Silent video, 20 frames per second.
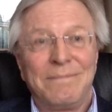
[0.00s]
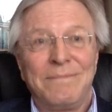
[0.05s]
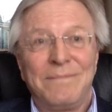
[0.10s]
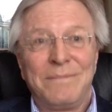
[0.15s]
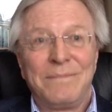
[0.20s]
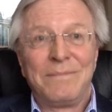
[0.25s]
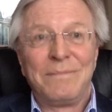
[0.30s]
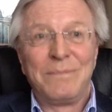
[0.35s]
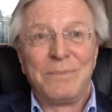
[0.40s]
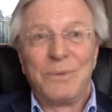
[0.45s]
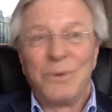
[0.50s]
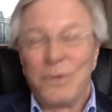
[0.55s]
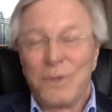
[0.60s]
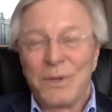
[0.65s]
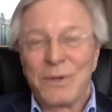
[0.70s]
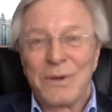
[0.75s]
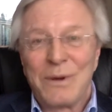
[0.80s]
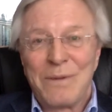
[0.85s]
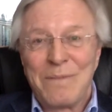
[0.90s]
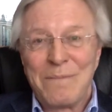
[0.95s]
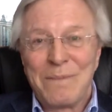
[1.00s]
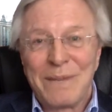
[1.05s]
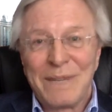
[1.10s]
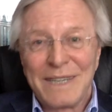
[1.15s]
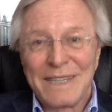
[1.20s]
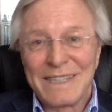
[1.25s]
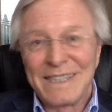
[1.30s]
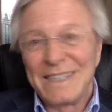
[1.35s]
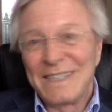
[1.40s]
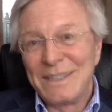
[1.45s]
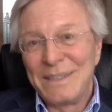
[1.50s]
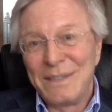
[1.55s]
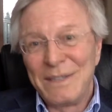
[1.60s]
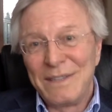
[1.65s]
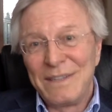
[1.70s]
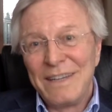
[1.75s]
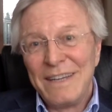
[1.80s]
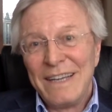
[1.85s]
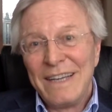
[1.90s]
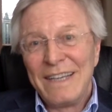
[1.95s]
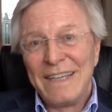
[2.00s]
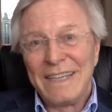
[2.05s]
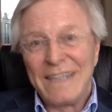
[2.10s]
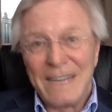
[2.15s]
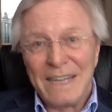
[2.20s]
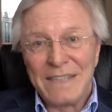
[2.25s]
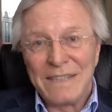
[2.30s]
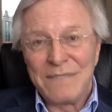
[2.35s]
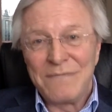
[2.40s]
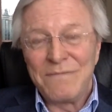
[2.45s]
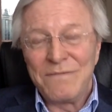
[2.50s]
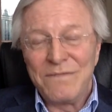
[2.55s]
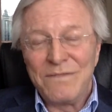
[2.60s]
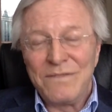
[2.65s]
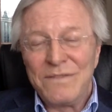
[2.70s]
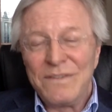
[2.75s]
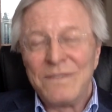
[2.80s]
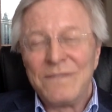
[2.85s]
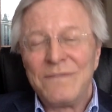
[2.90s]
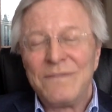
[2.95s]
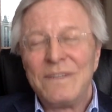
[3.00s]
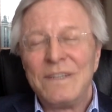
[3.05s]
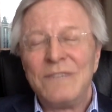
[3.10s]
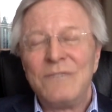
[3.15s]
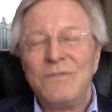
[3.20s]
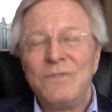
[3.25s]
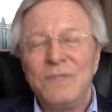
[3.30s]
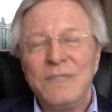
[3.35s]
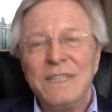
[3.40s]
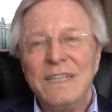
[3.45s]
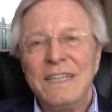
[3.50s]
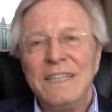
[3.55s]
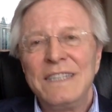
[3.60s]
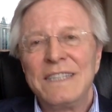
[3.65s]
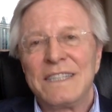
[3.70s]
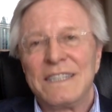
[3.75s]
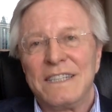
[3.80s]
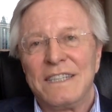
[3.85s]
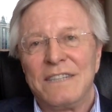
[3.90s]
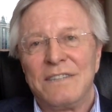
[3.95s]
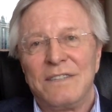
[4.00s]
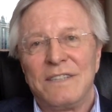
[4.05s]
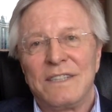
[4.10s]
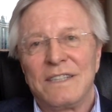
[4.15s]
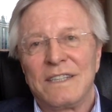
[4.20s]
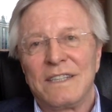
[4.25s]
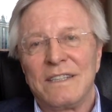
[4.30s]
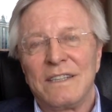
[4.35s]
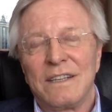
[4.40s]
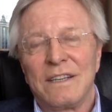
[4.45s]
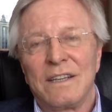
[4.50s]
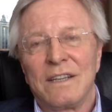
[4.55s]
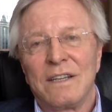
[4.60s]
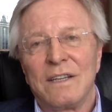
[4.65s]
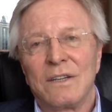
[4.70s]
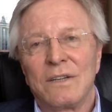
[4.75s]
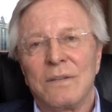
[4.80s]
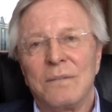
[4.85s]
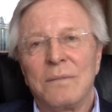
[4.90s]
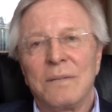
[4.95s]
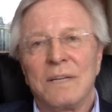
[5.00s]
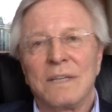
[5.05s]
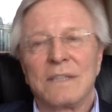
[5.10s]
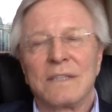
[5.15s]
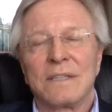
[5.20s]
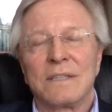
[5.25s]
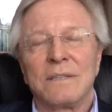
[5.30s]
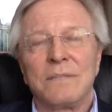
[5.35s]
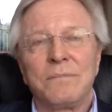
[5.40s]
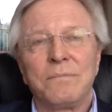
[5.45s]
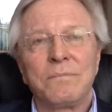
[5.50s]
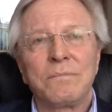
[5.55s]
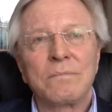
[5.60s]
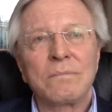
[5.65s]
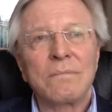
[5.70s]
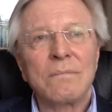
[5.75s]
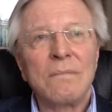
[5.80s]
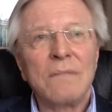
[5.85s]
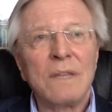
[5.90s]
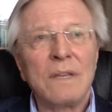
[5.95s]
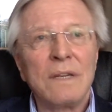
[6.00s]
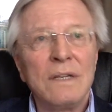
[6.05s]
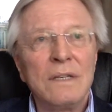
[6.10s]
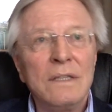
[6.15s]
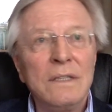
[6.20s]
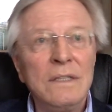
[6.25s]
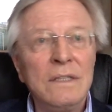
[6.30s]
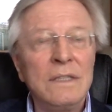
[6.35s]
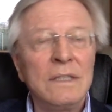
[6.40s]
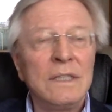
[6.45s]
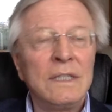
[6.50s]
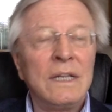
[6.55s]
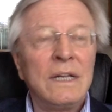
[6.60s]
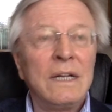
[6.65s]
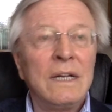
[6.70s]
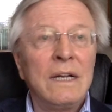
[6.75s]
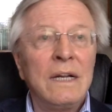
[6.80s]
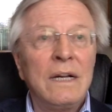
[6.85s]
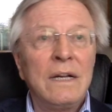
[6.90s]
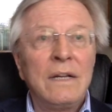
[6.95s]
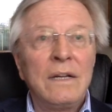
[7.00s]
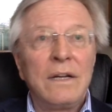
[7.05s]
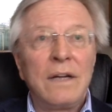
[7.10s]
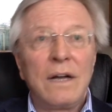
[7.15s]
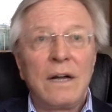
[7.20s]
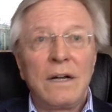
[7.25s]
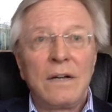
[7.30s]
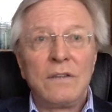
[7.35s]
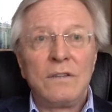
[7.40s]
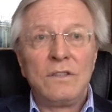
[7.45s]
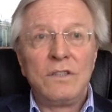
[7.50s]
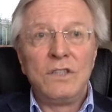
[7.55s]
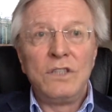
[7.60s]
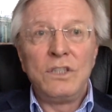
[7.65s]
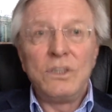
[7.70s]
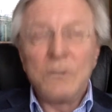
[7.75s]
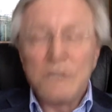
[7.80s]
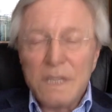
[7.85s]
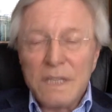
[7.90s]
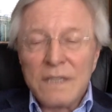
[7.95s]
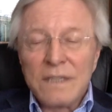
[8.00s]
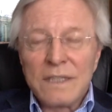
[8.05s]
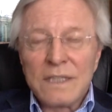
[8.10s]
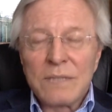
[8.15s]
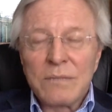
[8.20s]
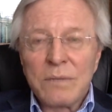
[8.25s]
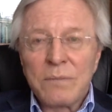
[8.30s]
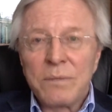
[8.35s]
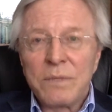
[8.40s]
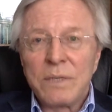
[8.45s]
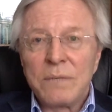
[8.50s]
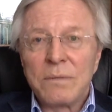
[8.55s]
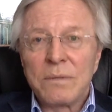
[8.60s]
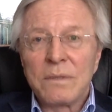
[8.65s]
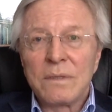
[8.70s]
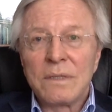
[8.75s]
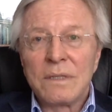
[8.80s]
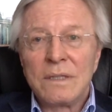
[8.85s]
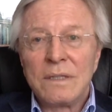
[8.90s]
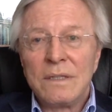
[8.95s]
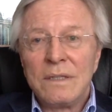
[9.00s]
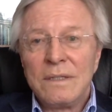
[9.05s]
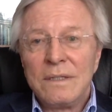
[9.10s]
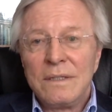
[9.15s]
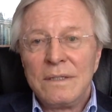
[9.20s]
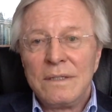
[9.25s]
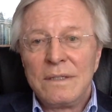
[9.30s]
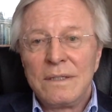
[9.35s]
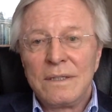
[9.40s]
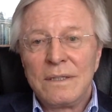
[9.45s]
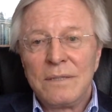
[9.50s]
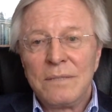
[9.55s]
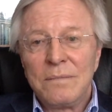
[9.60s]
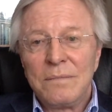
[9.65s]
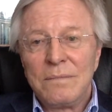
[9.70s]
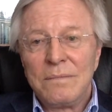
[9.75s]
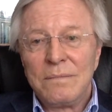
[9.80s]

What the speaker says: more than complex. It has a really serious underlying complexity. And using this with people